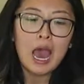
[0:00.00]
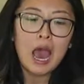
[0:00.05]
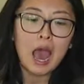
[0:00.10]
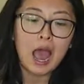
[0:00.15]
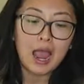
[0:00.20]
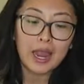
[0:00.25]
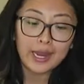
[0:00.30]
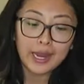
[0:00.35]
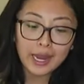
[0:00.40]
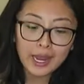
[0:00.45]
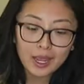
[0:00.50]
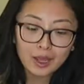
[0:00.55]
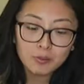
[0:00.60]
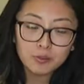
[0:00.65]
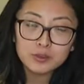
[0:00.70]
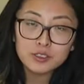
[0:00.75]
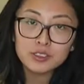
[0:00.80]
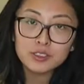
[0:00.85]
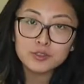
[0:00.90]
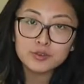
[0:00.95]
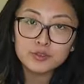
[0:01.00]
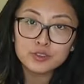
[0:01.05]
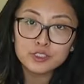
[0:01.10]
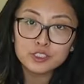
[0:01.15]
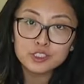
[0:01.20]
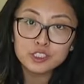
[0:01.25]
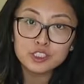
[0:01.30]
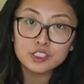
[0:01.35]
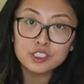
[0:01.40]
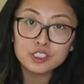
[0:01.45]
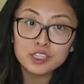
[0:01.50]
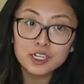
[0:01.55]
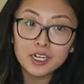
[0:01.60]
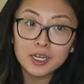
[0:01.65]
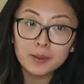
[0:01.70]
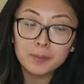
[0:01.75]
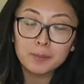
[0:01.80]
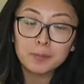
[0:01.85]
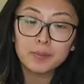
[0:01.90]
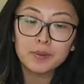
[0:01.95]
I am going to finish
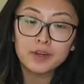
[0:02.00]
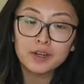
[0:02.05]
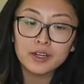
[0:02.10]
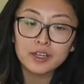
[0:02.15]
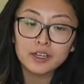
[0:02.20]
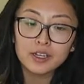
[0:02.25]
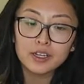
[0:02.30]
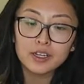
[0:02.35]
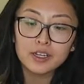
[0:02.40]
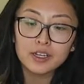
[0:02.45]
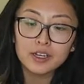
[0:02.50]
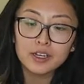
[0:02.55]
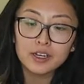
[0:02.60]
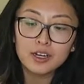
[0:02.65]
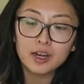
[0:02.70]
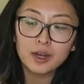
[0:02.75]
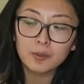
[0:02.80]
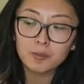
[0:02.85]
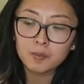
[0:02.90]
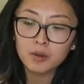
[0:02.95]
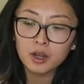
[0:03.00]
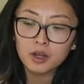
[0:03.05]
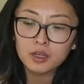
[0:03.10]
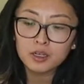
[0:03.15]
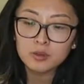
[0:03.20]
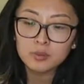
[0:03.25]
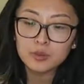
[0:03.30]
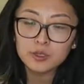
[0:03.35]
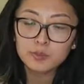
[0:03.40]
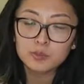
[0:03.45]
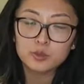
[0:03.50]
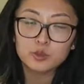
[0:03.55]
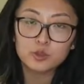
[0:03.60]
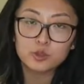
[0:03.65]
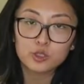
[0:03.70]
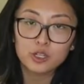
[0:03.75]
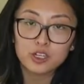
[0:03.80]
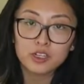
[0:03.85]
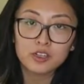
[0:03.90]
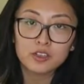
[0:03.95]
today, but I'm not going to be able to
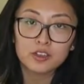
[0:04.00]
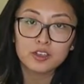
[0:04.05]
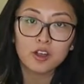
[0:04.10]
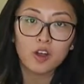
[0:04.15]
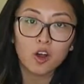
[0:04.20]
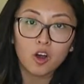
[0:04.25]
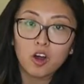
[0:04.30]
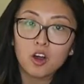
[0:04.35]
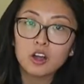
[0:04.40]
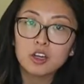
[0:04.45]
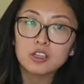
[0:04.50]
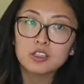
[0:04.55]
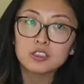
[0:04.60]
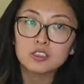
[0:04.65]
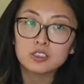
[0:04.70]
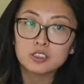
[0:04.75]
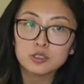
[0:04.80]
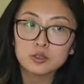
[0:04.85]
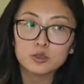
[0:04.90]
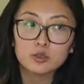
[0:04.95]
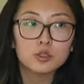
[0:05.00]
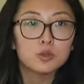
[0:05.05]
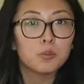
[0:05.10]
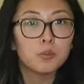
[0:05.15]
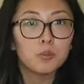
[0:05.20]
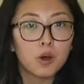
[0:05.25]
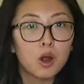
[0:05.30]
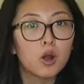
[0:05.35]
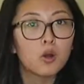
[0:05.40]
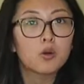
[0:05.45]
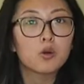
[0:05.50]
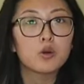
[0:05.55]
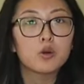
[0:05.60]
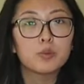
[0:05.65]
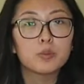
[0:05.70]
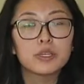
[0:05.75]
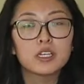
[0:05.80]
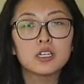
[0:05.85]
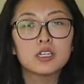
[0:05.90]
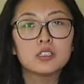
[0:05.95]
try anything on until tomorrow
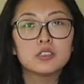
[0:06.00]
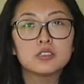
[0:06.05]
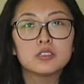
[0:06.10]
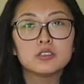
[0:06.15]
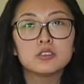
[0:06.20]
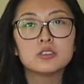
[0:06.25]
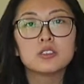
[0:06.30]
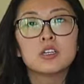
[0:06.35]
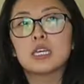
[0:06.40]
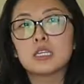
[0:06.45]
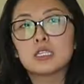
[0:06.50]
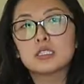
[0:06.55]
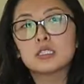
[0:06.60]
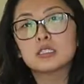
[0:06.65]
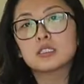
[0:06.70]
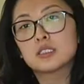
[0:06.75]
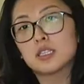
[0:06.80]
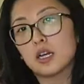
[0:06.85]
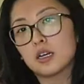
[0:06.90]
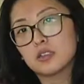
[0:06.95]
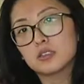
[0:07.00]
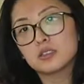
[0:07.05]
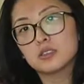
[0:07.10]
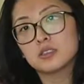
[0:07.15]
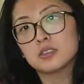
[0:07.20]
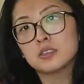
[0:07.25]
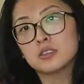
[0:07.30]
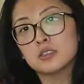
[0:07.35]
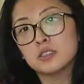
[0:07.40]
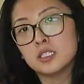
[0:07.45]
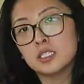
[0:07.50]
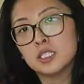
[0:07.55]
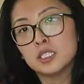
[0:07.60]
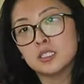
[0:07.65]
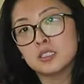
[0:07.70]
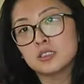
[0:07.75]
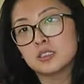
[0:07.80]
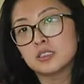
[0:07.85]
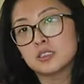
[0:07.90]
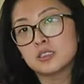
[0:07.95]
because E6000
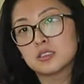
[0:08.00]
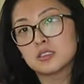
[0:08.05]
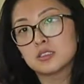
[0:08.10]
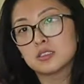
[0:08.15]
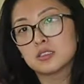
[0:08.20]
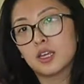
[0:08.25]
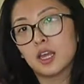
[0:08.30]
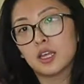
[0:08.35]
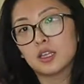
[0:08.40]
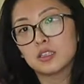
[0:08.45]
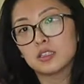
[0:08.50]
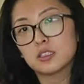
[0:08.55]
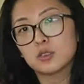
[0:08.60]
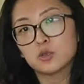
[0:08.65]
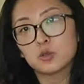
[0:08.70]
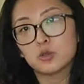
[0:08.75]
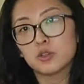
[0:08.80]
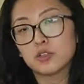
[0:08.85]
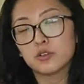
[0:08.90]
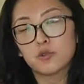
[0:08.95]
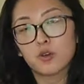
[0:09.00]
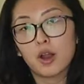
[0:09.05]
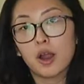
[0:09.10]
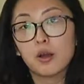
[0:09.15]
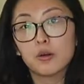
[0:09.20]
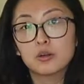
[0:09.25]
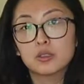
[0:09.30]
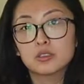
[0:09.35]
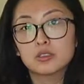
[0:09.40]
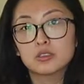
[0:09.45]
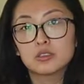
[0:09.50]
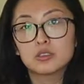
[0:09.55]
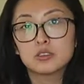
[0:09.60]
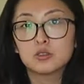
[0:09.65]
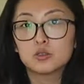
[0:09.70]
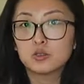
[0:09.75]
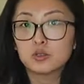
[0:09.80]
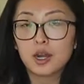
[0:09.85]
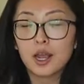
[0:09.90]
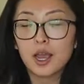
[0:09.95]
needs at least 24 hours to
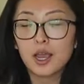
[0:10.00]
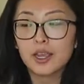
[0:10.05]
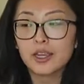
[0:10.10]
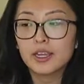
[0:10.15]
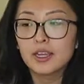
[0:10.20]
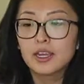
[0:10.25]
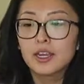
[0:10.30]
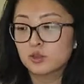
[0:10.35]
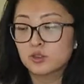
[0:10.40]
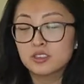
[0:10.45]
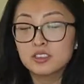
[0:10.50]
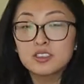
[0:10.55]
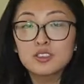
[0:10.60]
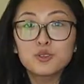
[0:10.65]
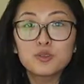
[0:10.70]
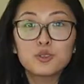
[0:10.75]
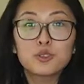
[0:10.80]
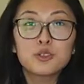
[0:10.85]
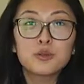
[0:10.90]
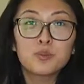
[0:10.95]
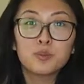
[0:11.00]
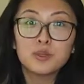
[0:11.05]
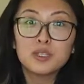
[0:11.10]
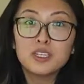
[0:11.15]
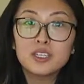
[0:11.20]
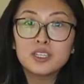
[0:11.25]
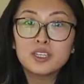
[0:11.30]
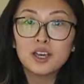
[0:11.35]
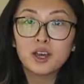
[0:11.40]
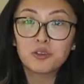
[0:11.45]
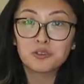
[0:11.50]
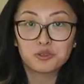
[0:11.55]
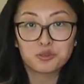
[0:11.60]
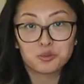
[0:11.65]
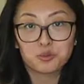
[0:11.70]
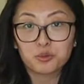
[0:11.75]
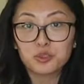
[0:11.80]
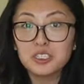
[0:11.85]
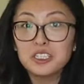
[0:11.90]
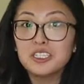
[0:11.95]
dry. So this is going to be a
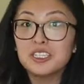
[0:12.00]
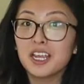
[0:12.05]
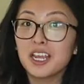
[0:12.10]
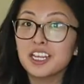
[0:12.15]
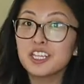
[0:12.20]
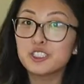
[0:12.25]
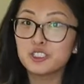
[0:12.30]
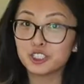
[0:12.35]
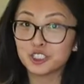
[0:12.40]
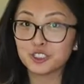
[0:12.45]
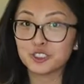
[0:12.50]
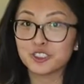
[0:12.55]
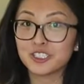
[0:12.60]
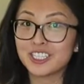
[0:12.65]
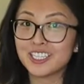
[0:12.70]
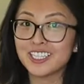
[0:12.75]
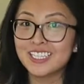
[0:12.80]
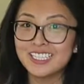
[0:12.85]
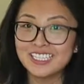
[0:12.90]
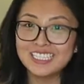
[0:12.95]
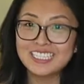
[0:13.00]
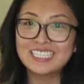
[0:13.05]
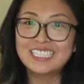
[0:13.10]
3-day journey.